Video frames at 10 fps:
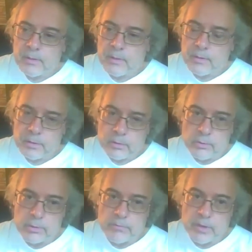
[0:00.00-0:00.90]
uh,
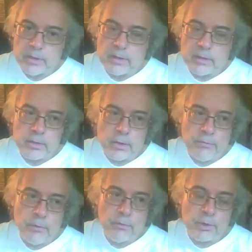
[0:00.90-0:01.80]
delusive thinking. So
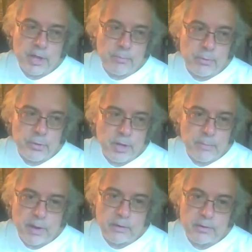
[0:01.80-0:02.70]
if you, for example, think
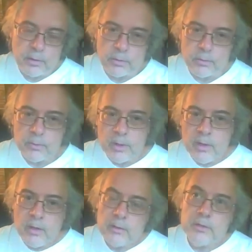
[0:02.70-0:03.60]
about, you know,
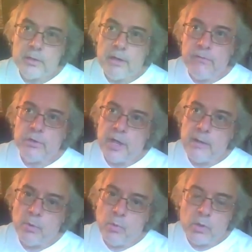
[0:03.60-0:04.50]
let's take, for
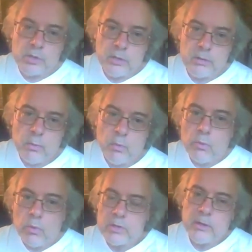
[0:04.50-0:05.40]
example, what's going to,
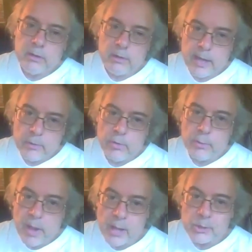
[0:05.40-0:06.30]
what's going to allow you to
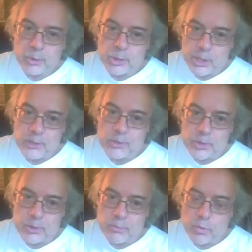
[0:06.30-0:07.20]
pass your genes
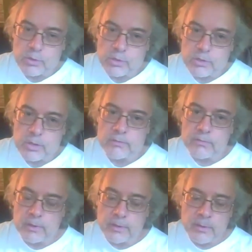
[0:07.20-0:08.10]
on more
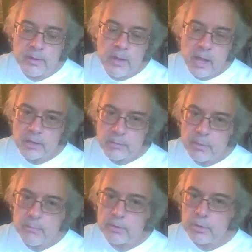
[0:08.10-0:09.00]
successfully, a
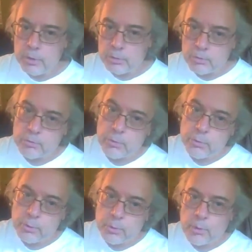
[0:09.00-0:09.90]
commitment to your
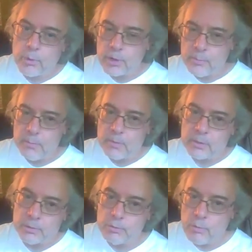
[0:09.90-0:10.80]
truth or a commitment
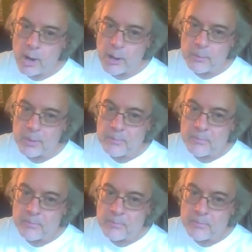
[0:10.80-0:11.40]
to the tribe?